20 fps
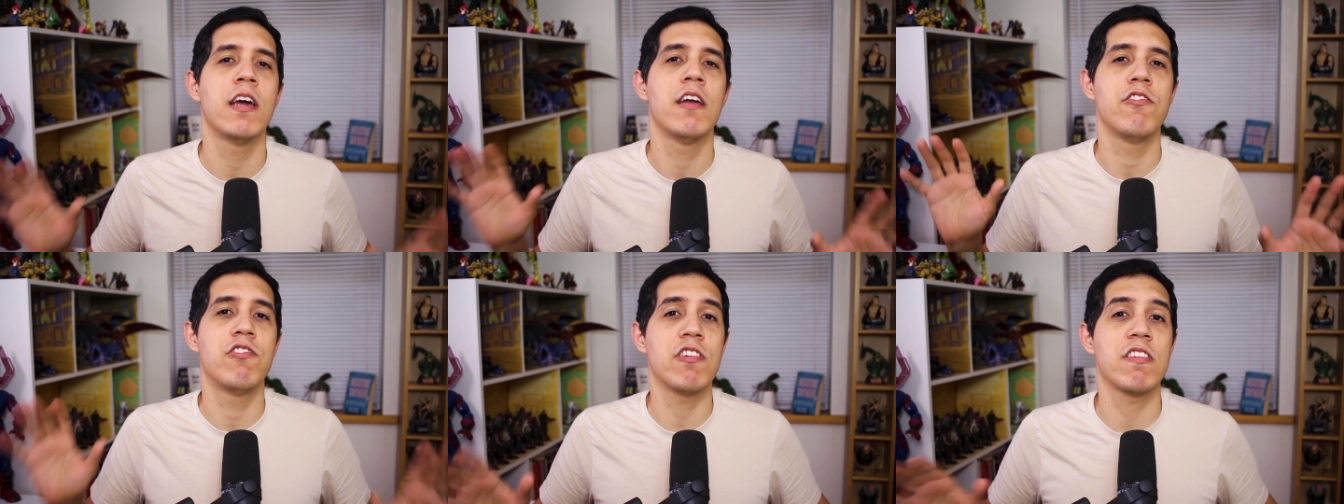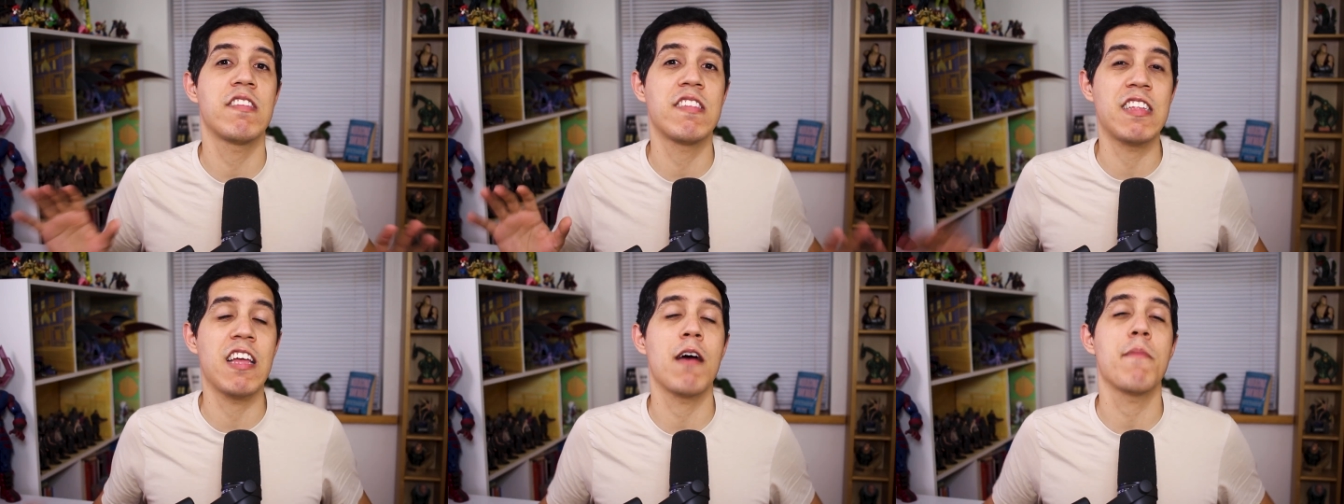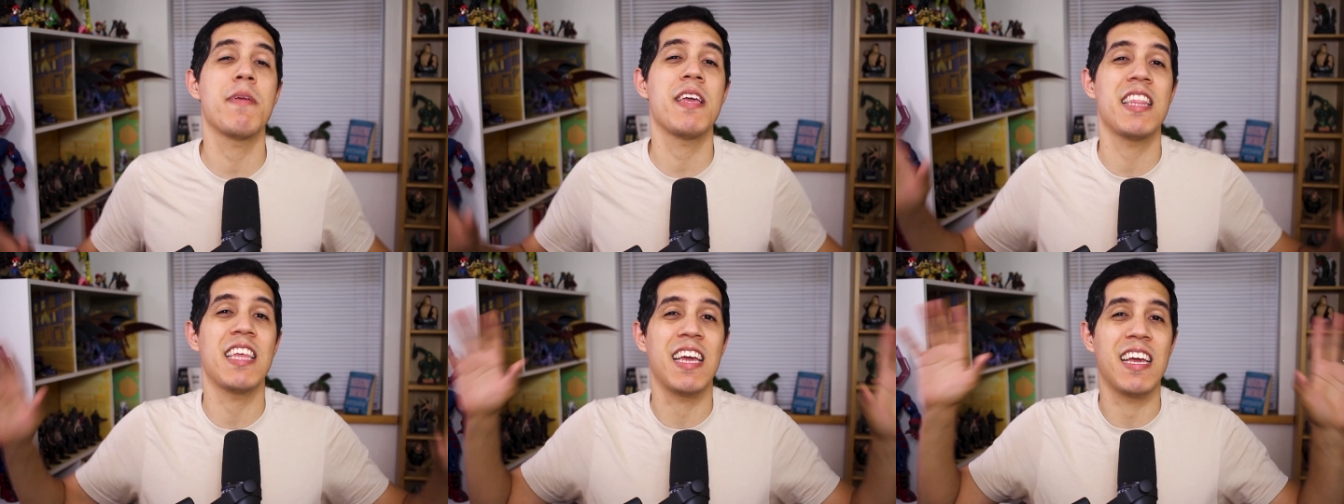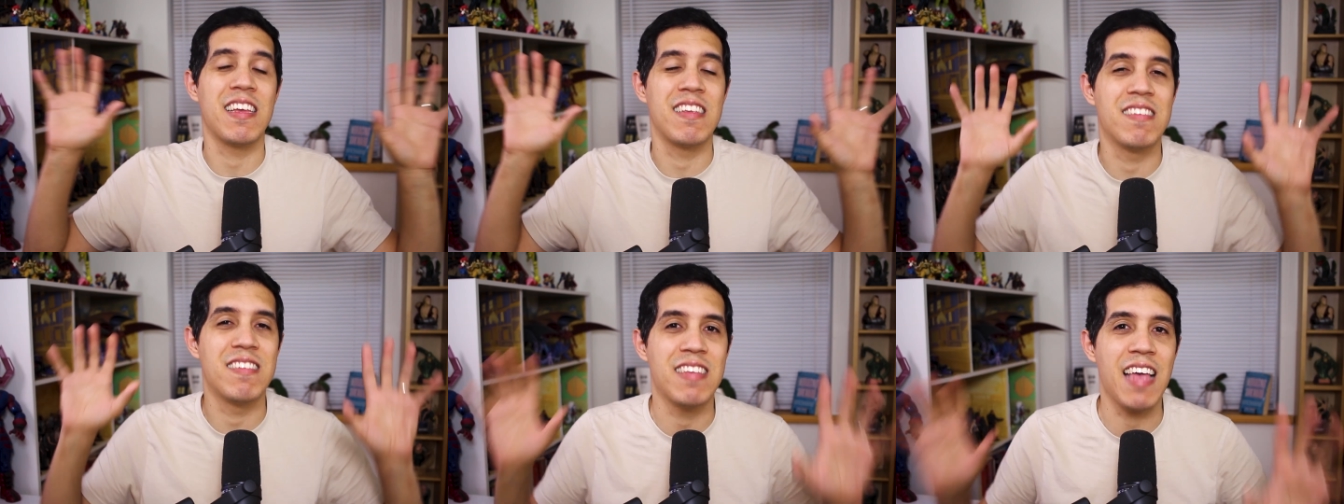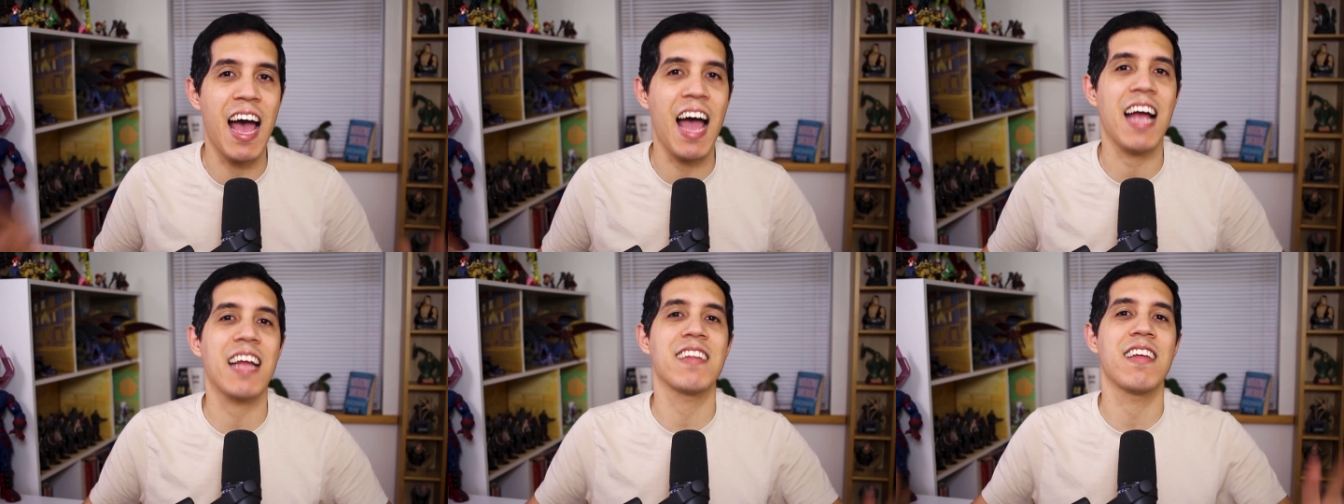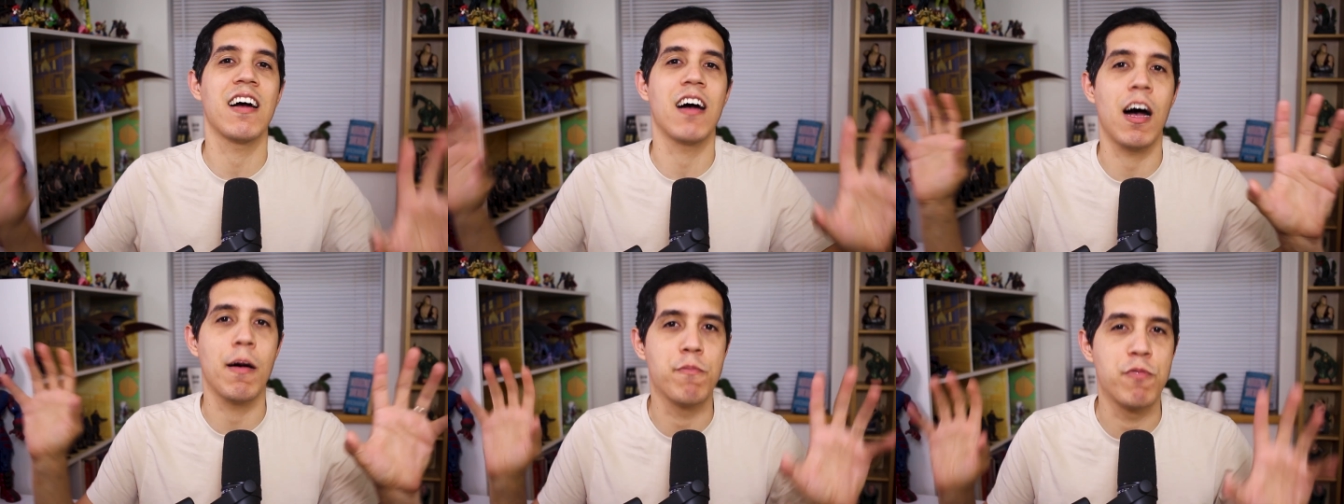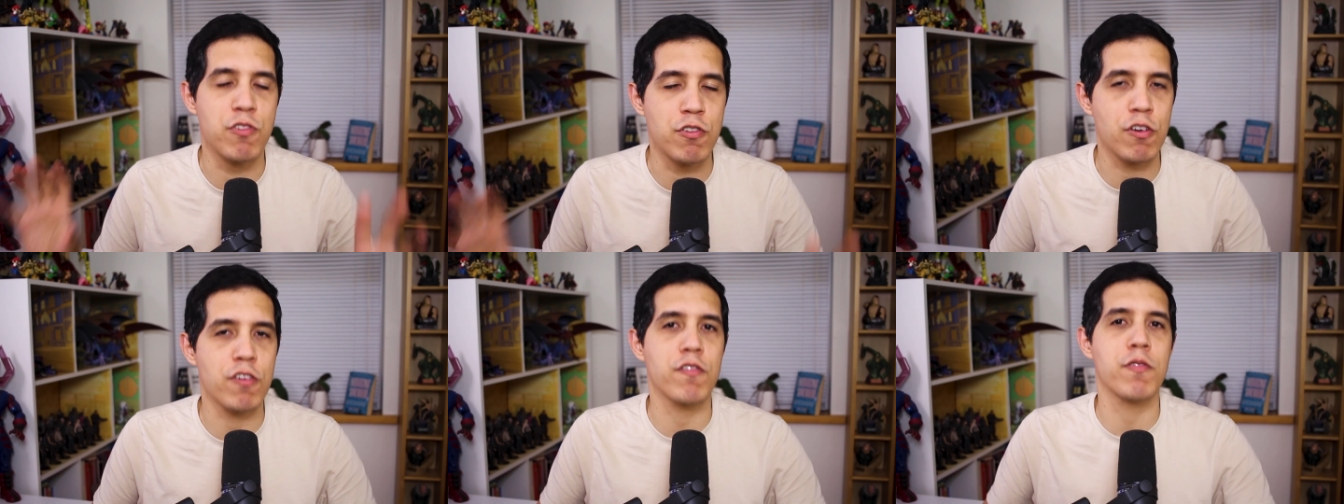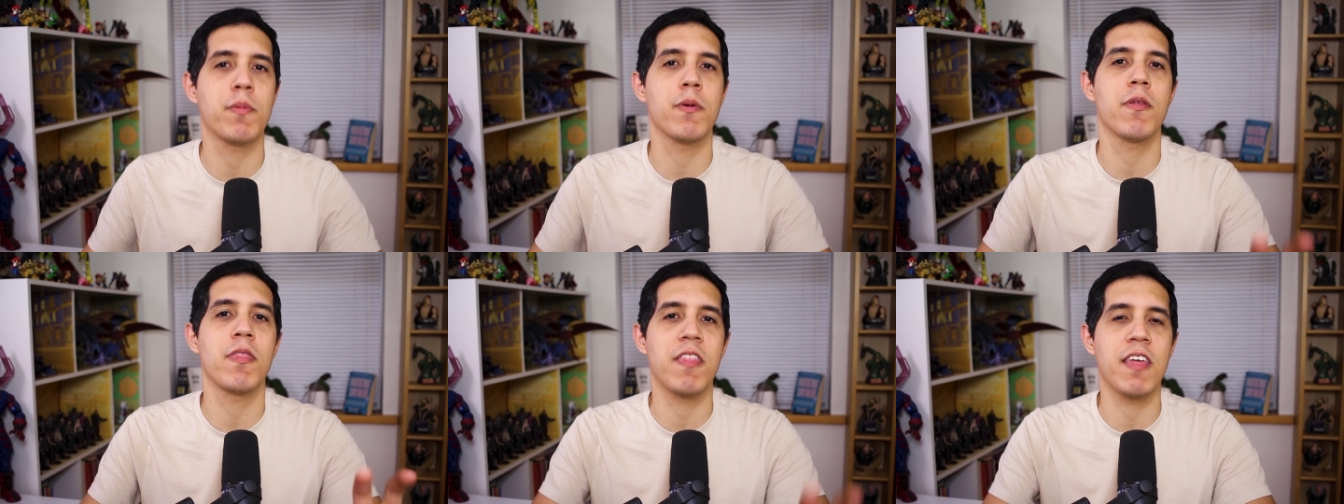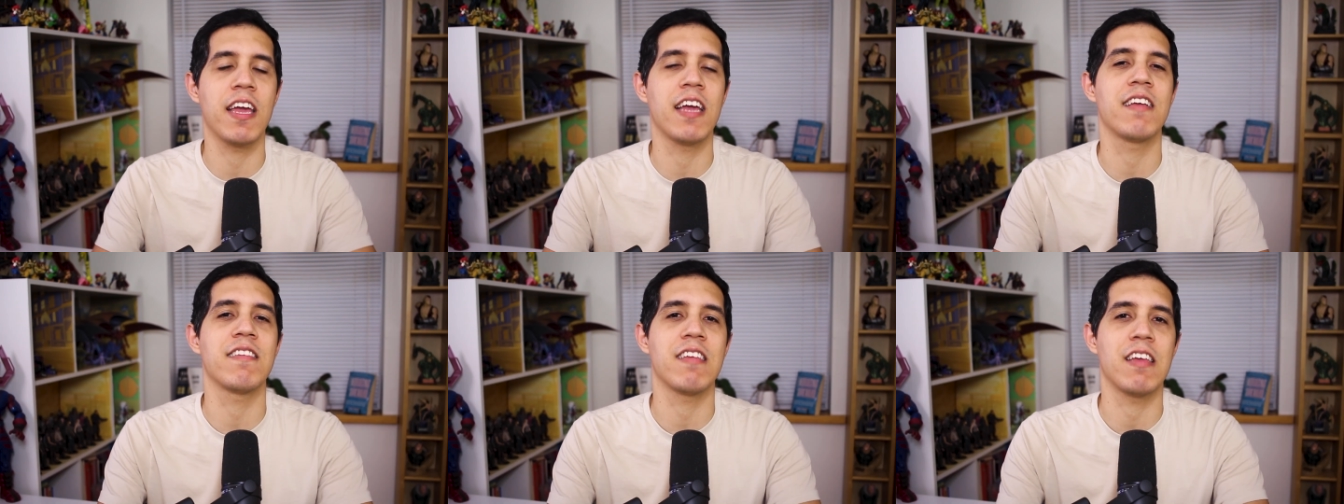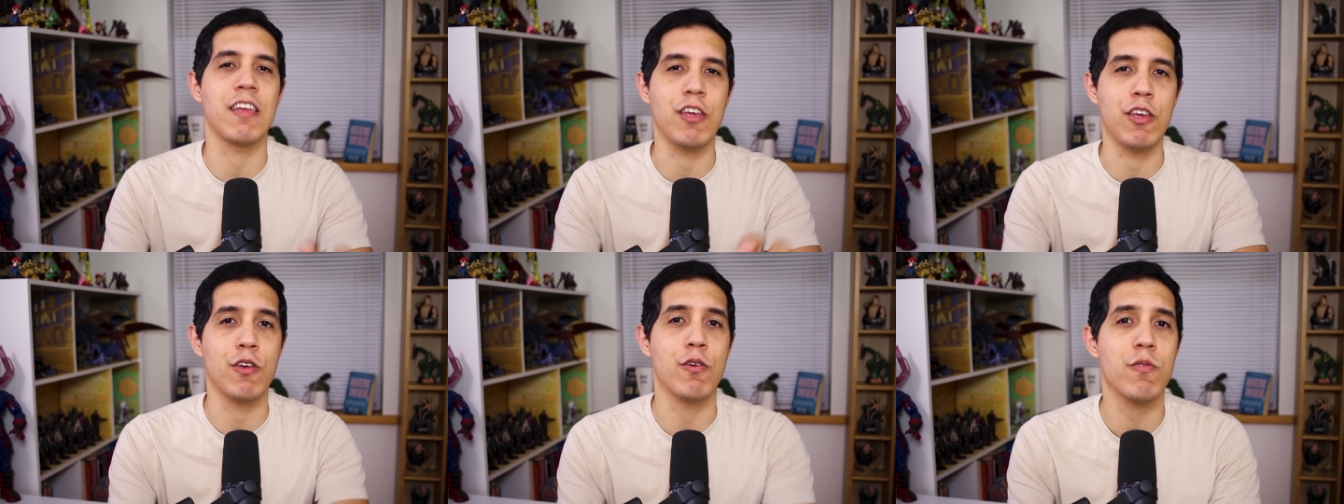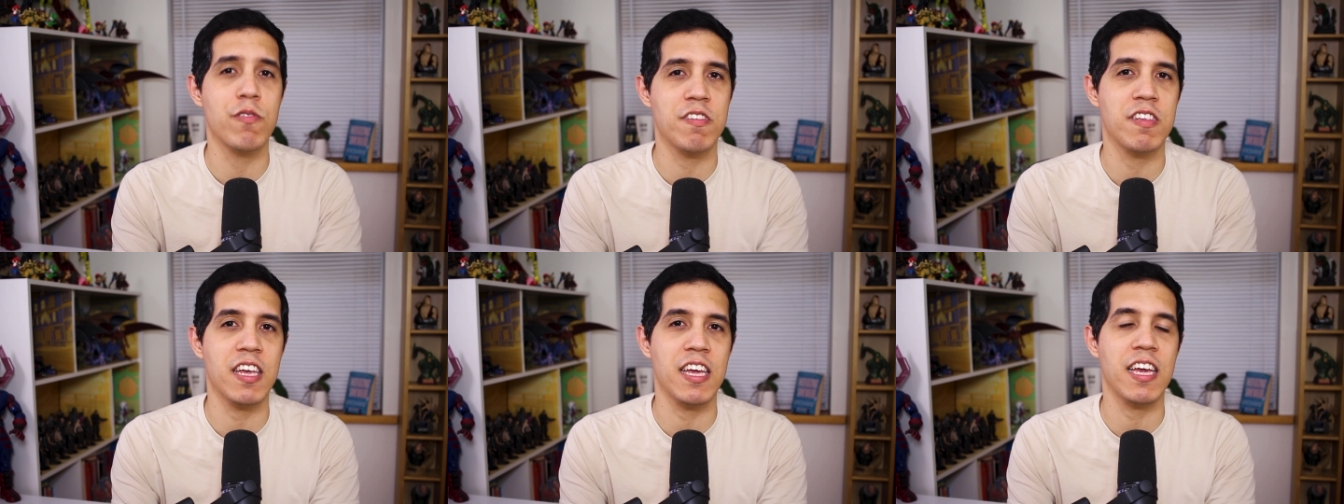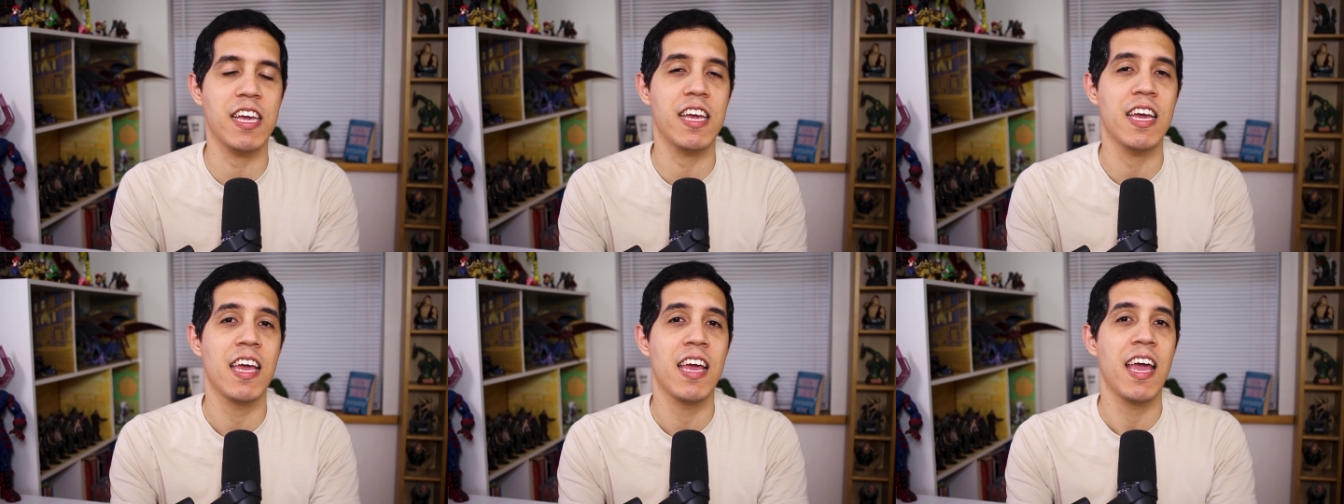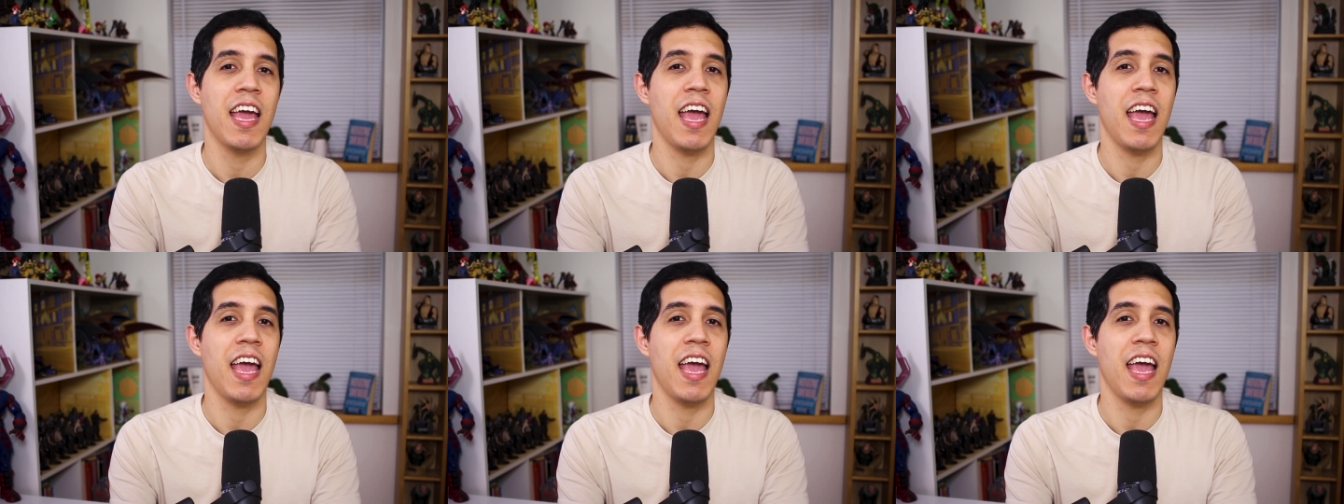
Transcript: Just tell me the exact observable things that you see